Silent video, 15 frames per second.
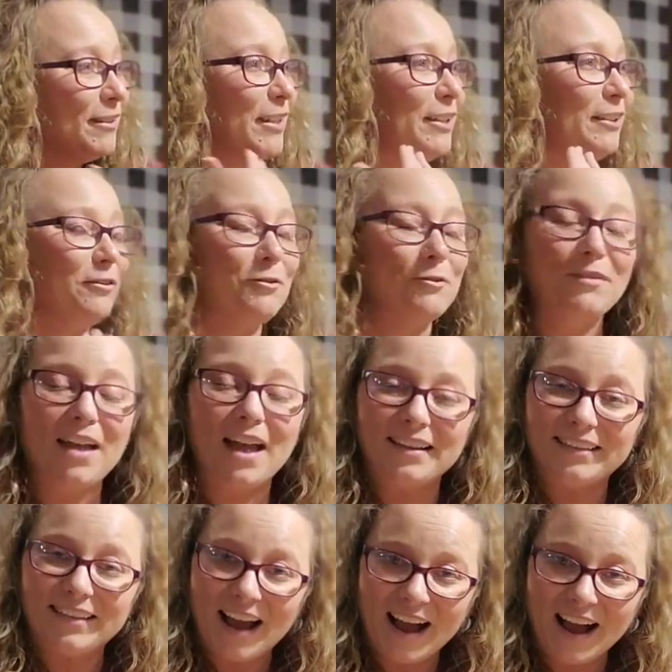get through that
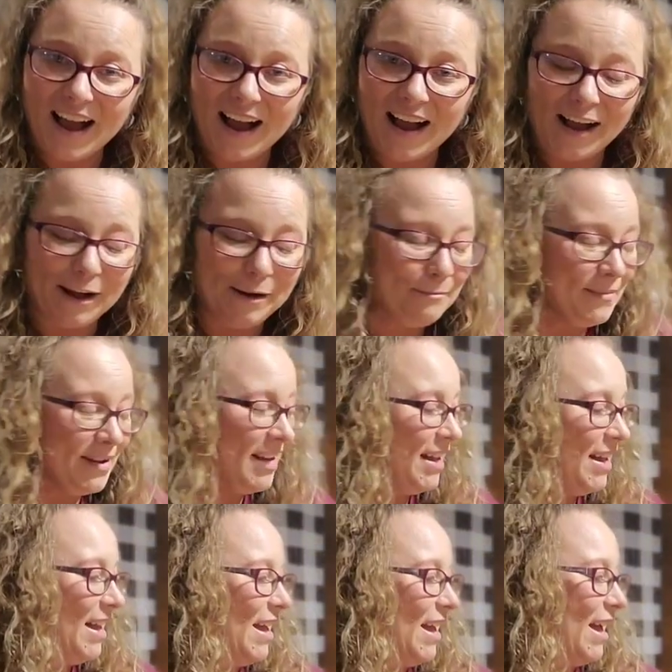time,
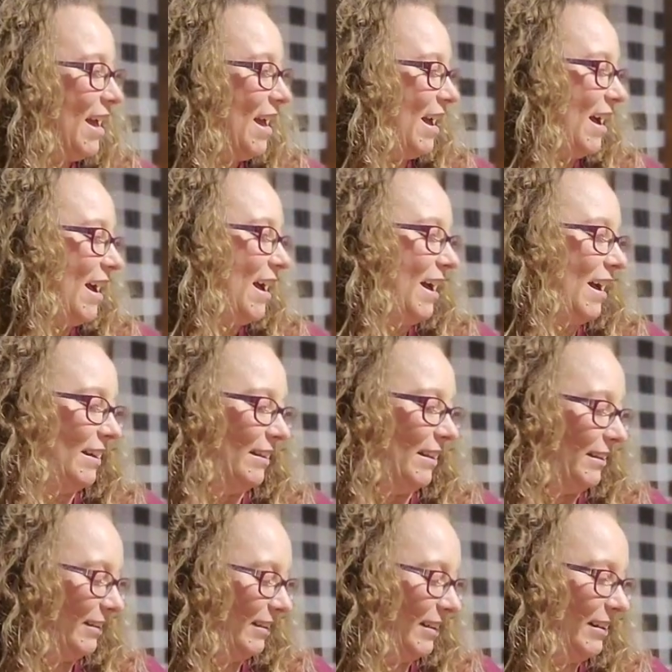
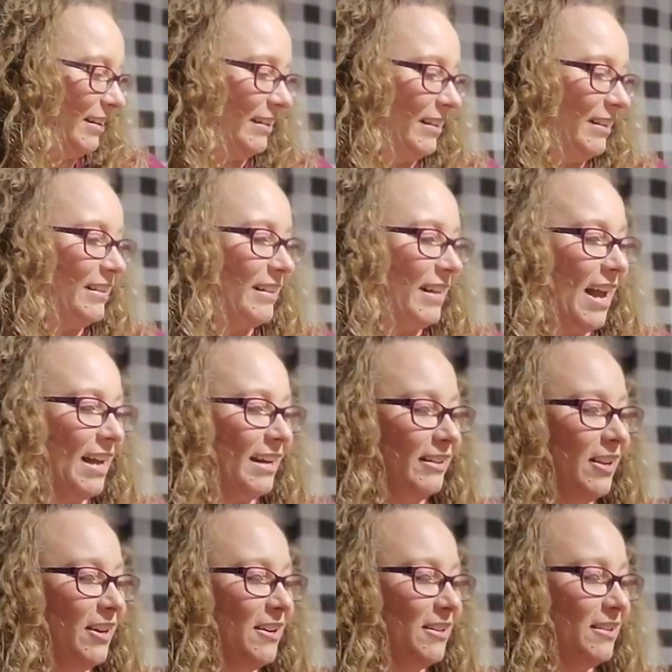they send us these
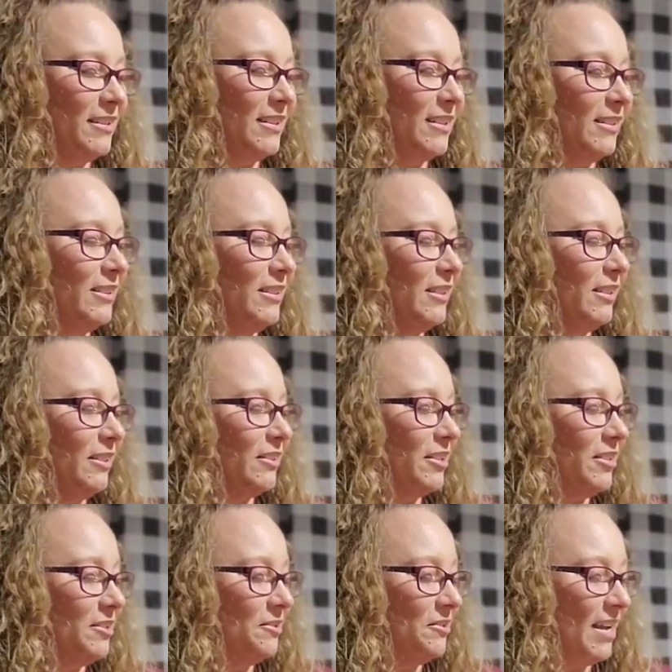catalogs to look
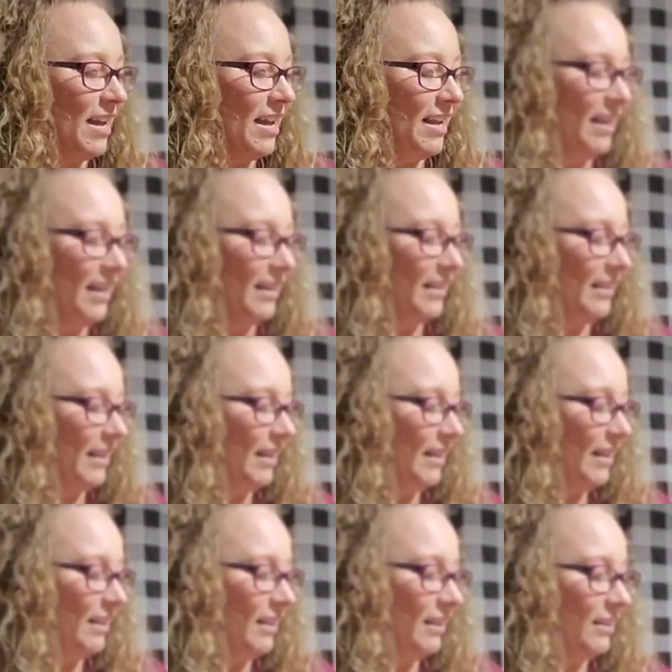through and
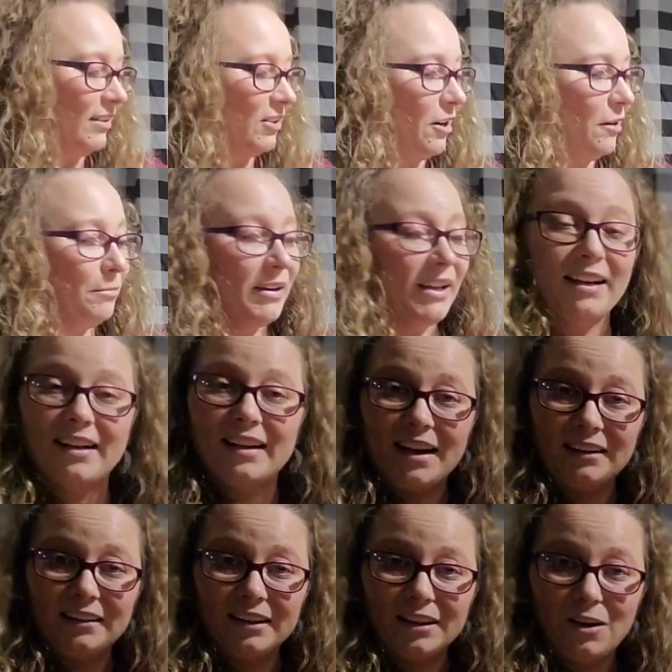start planning
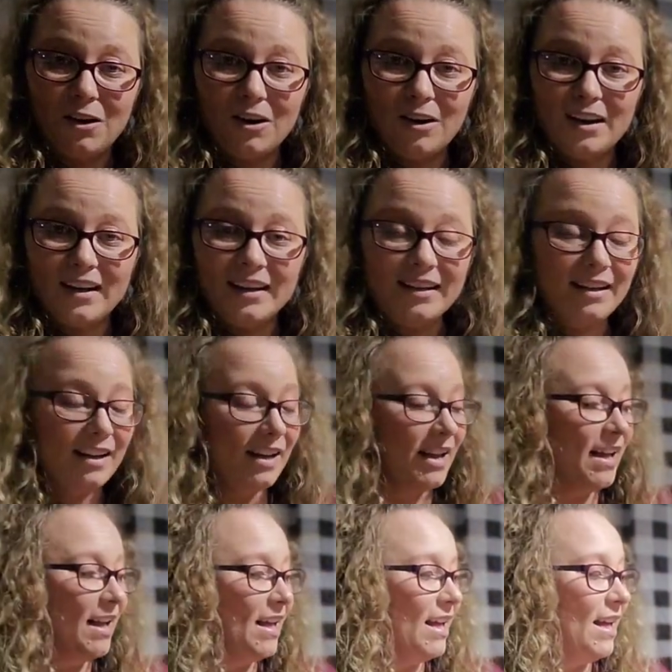out the garden.
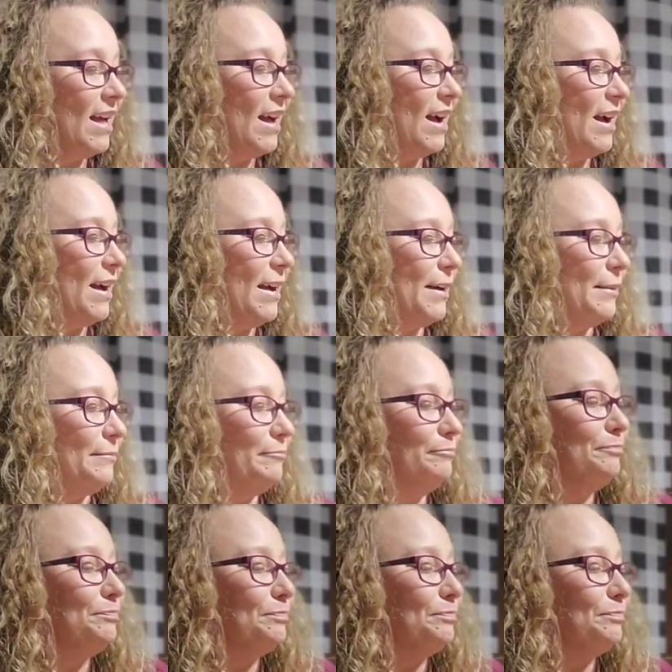And